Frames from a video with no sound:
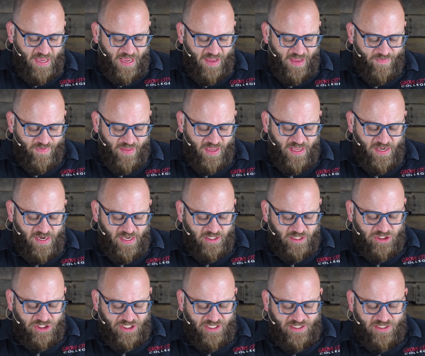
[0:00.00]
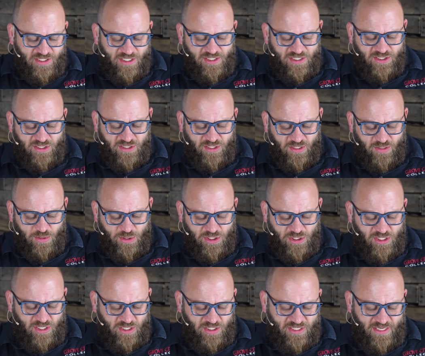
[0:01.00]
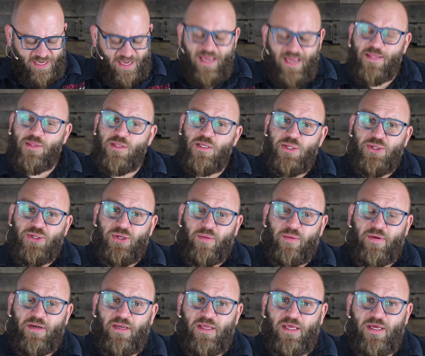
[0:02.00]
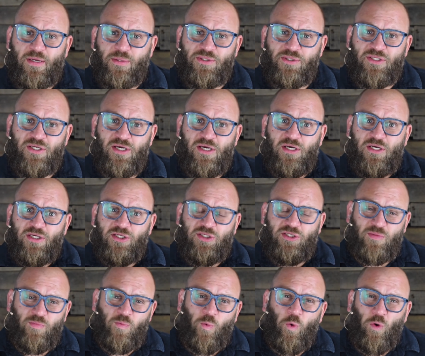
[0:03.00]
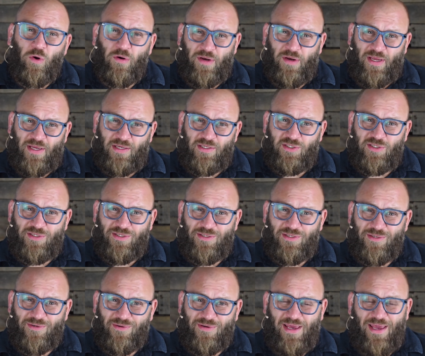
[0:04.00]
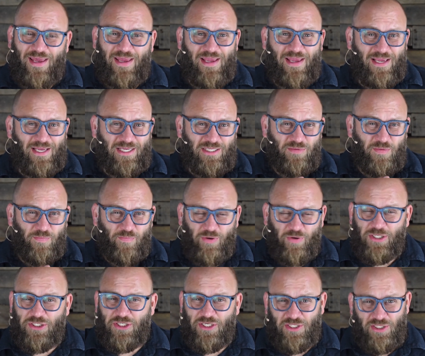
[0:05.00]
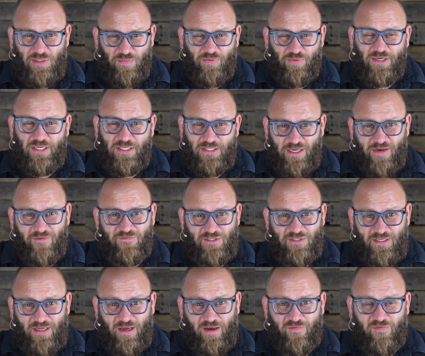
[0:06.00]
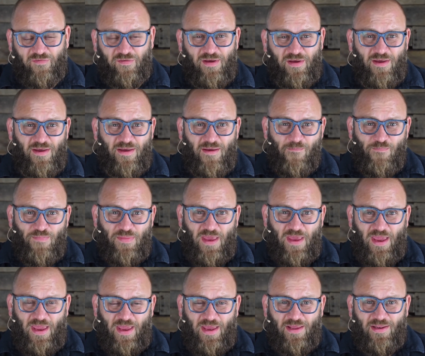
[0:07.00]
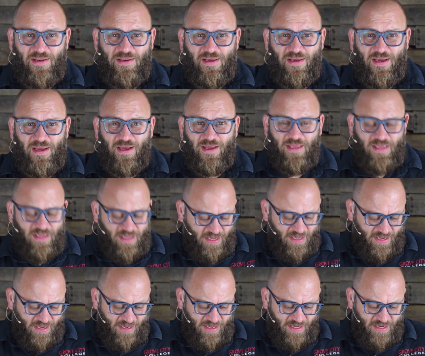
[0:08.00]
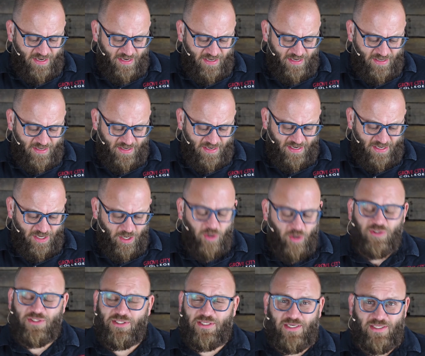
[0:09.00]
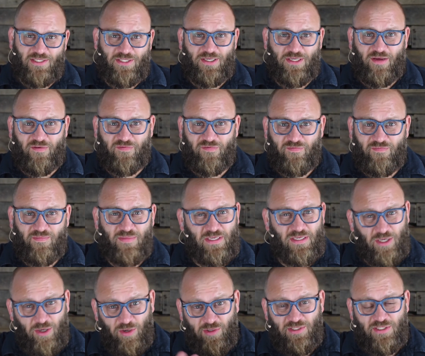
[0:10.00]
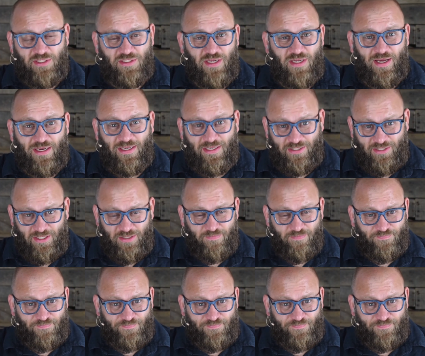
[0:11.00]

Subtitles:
And then Jesus, to end the sermon, gives some warnings. Okay, he's been preaching some pretty tough stuff, and he knows that it's tough. He knows it's not easy.